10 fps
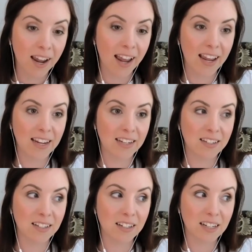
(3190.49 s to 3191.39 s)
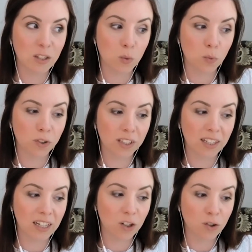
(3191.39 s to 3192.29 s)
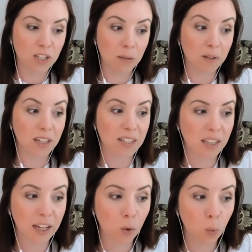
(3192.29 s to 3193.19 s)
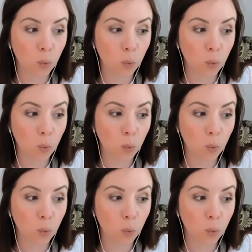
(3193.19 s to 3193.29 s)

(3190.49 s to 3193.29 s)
And it's really interesting because, like,